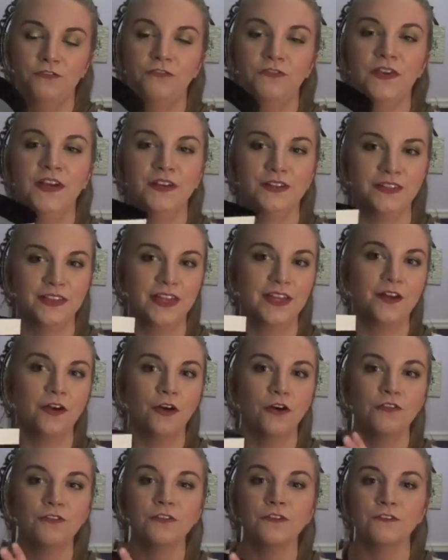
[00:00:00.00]
filled, like,
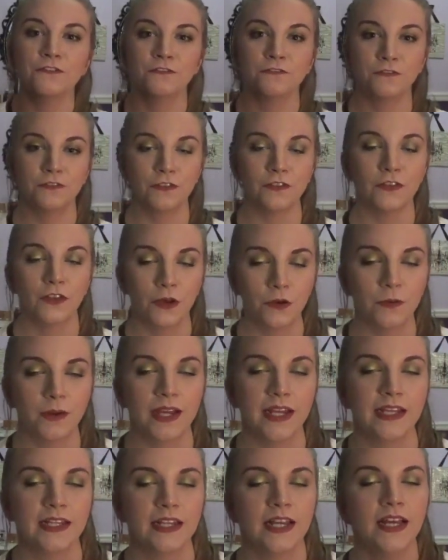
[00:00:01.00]

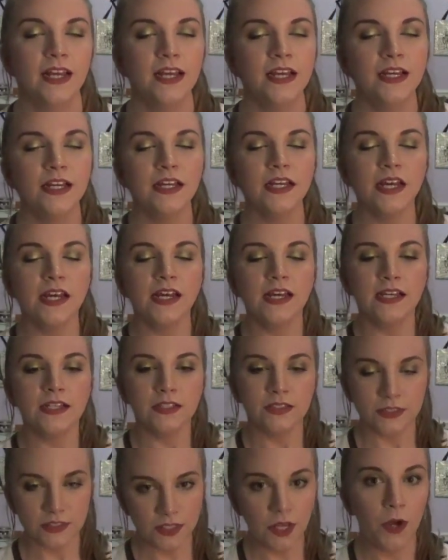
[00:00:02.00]
overflowing.
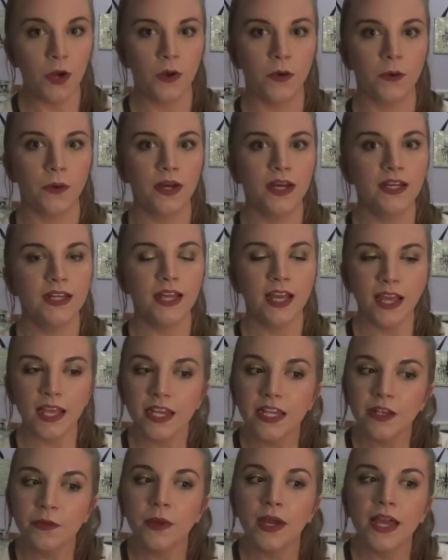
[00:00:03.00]
So,
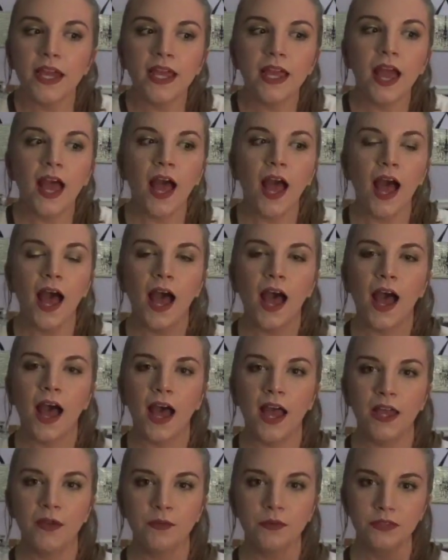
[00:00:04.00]
anyway,
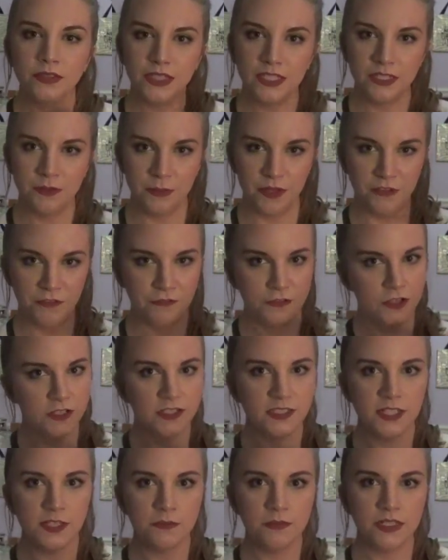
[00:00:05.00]
I will link my
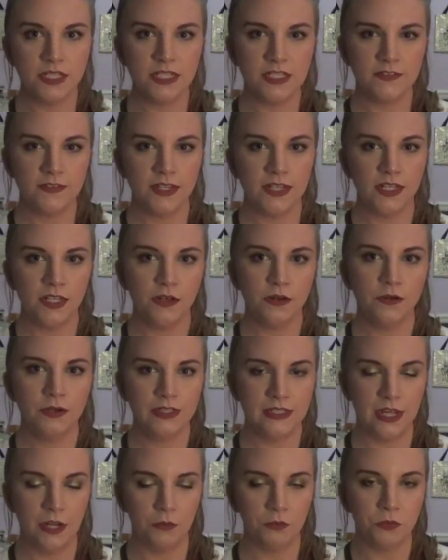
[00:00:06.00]
first empties video
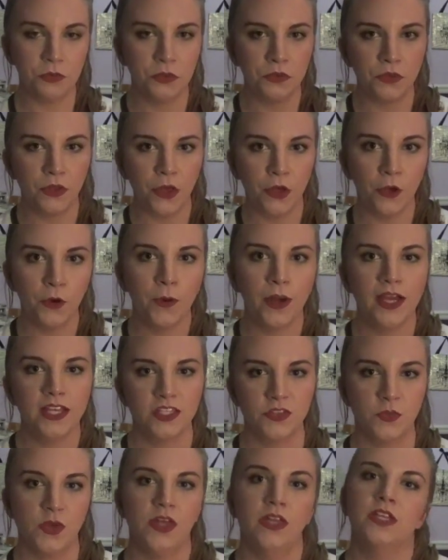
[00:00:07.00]
down below,
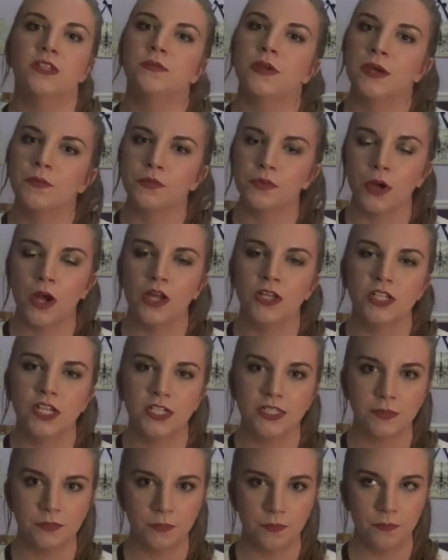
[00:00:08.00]
as well as my
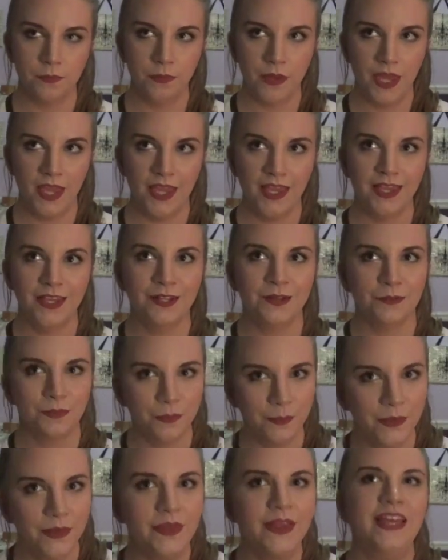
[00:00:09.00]
Project Pan
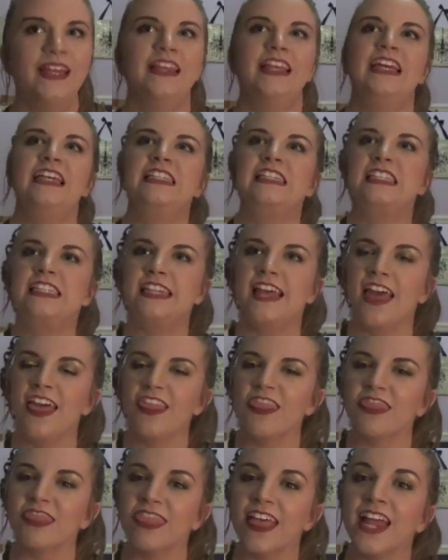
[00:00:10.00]
playlist.
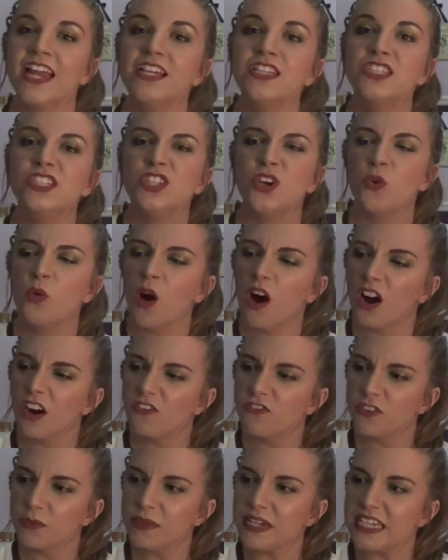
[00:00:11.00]
That is so
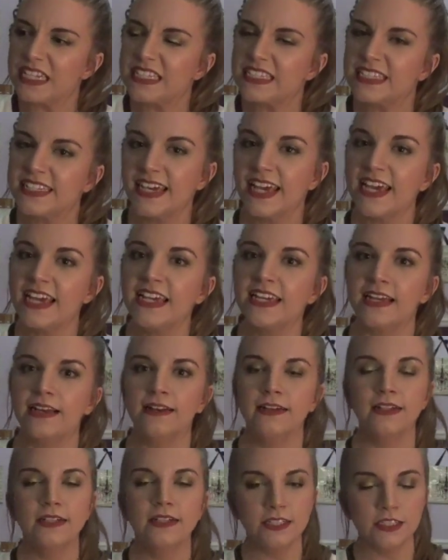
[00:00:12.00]
hard for me to say.
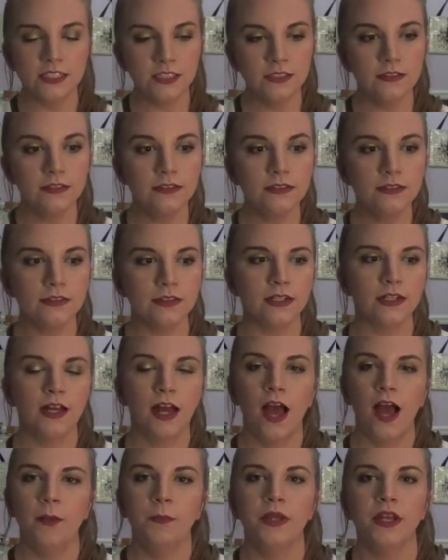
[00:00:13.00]
Oh,
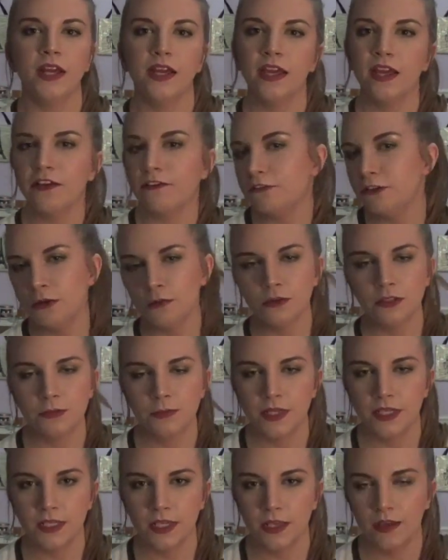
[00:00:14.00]
I mean, I have trouble
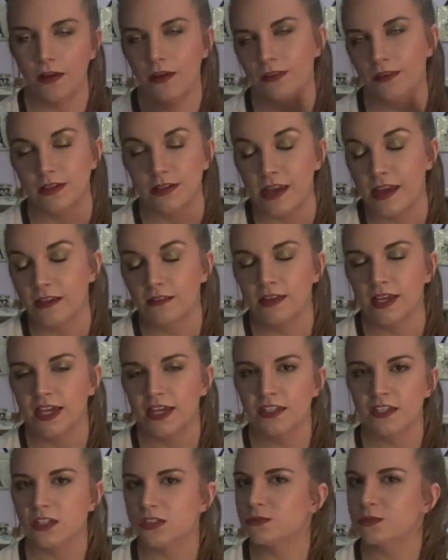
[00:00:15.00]
speaking on the
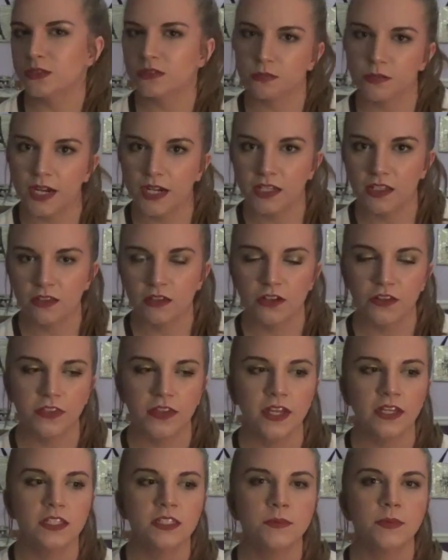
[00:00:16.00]
daily, just with regular
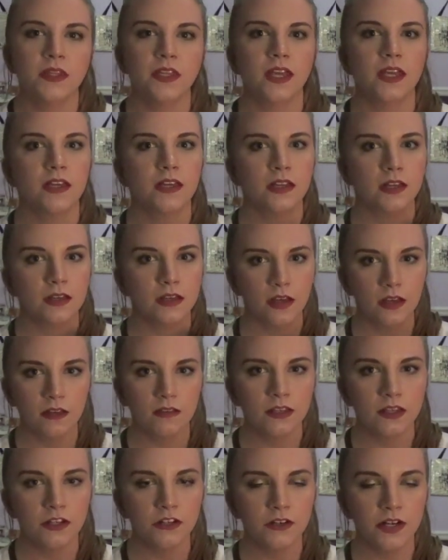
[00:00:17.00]
things, but, like,
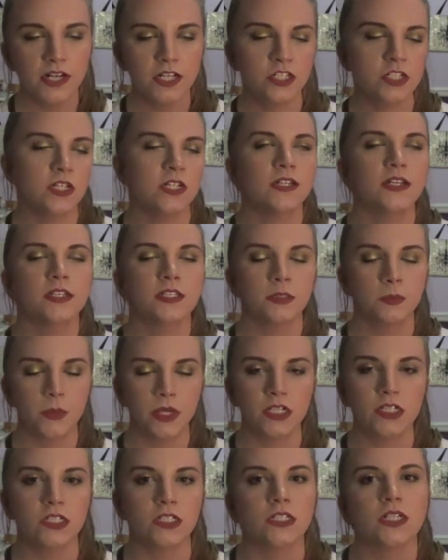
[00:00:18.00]
alliteration
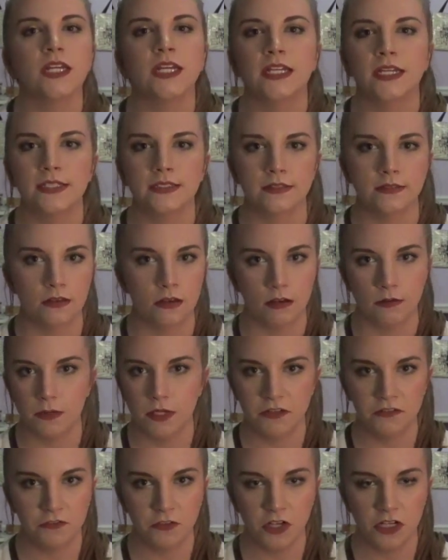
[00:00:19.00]
especially is not
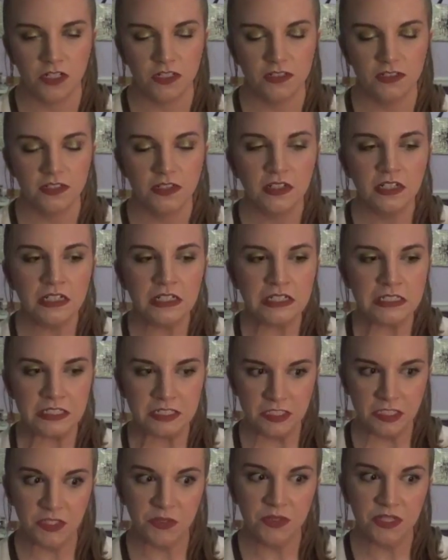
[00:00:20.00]
my friend.
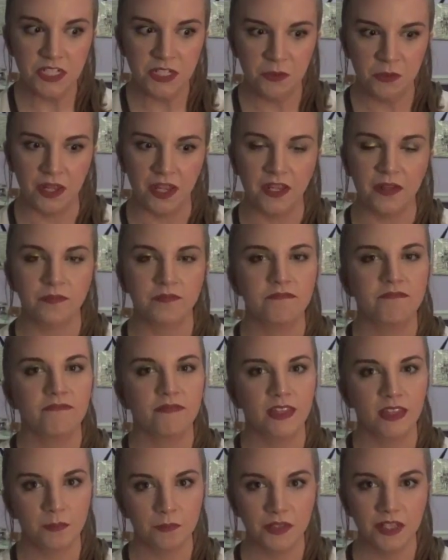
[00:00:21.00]
So anyway,
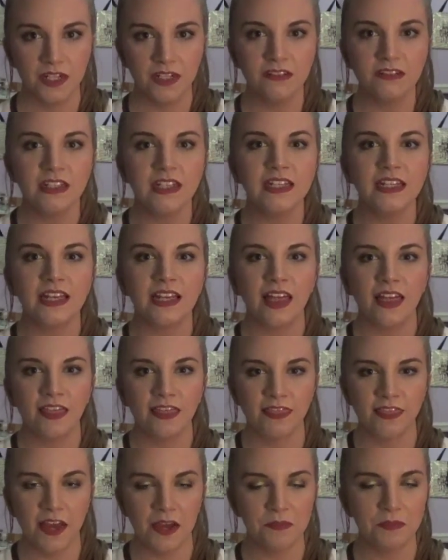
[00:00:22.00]
I'm gonna link
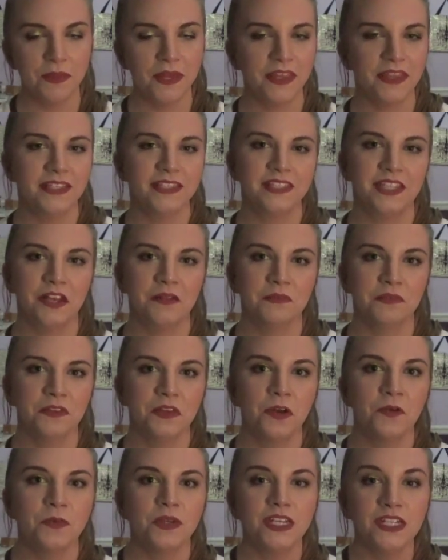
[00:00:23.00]
that playlist down
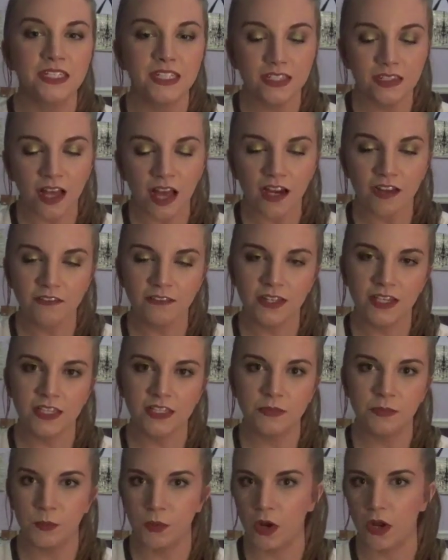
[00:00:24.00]
below because a lot of
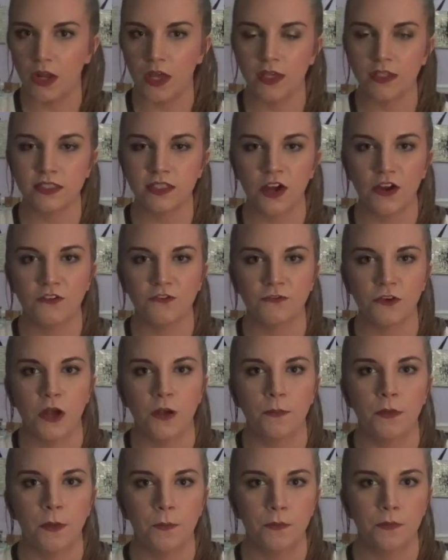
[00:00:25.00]
these products are
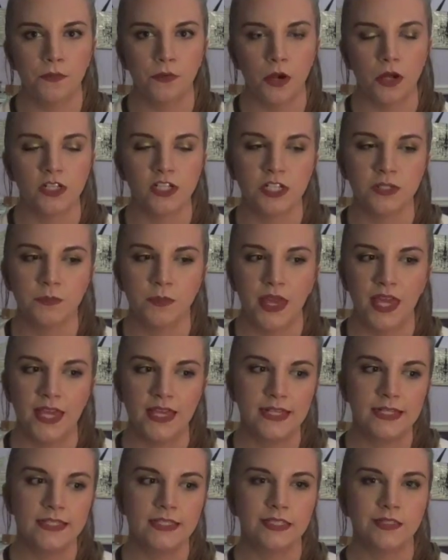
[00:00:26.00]
from Project
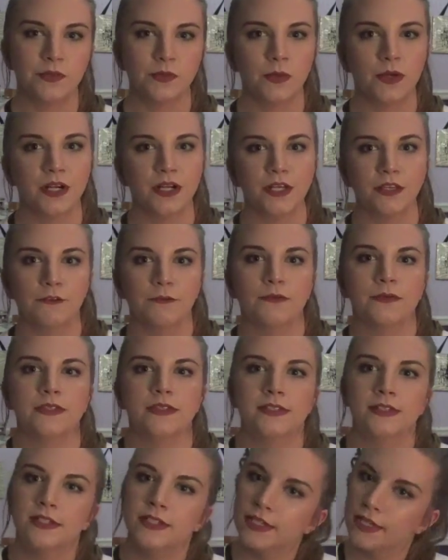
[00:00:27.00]
Pans where I
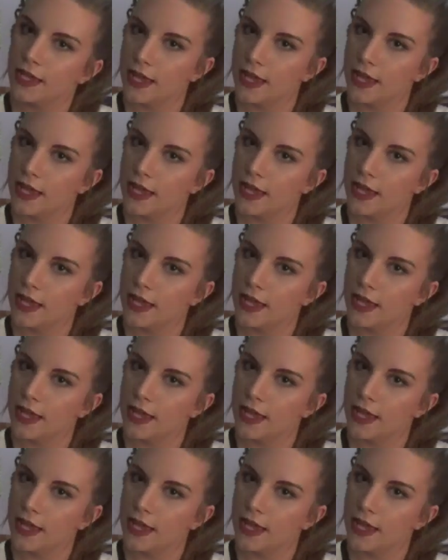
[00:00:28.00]
used